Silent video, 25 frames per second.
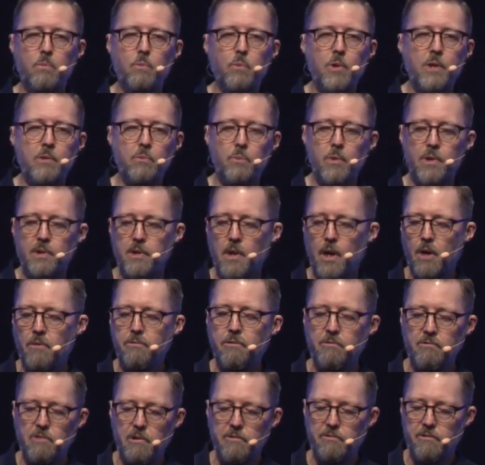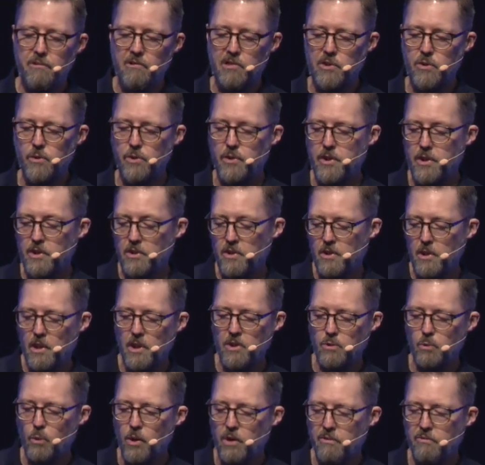we, we often refer to it as,
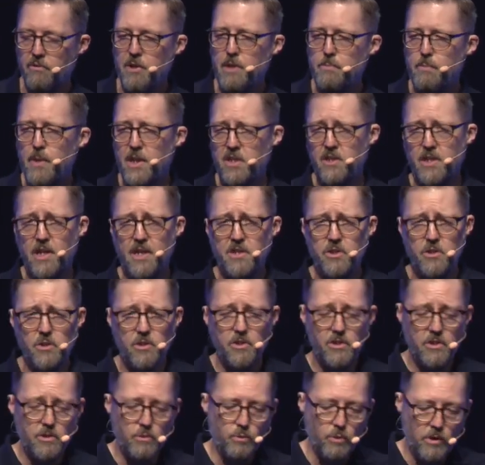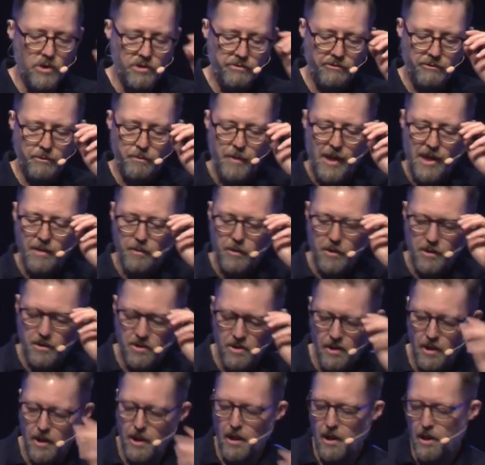as one of the best engines in the world for
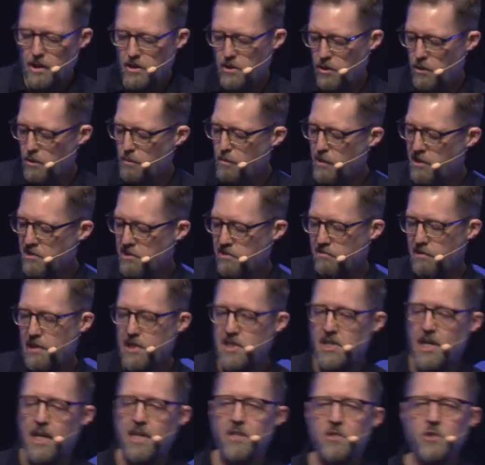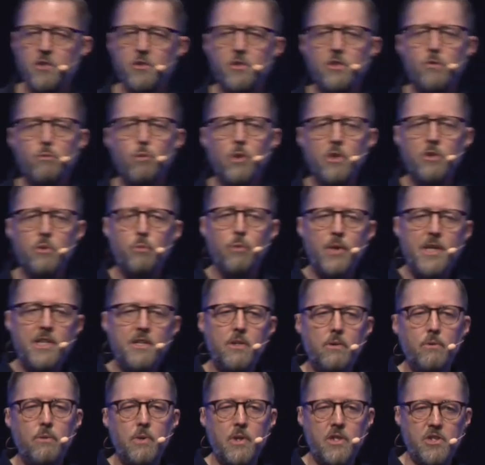payments. So the Maserati engine. So what do we
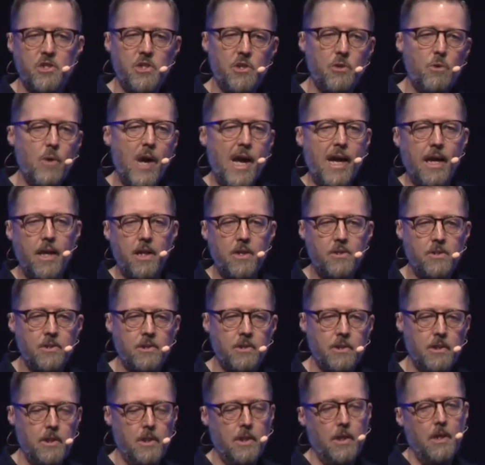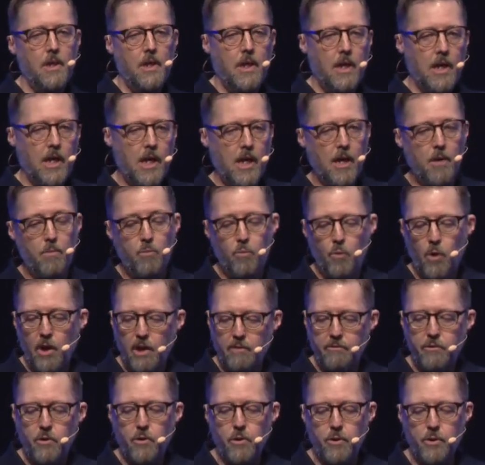do as UX? Um,
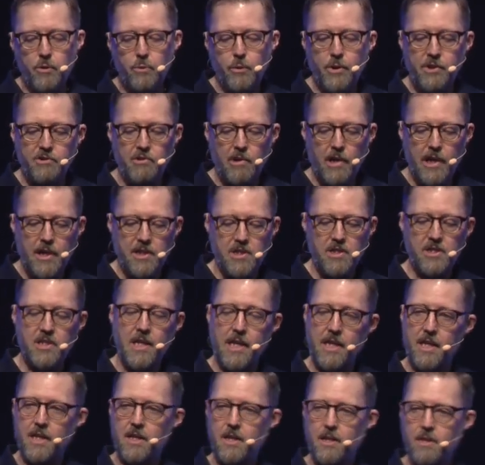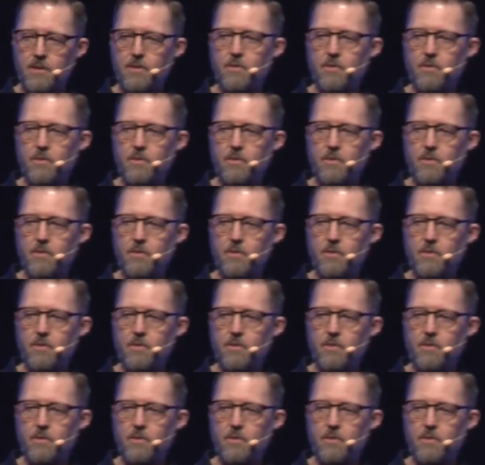well, of course, we try to take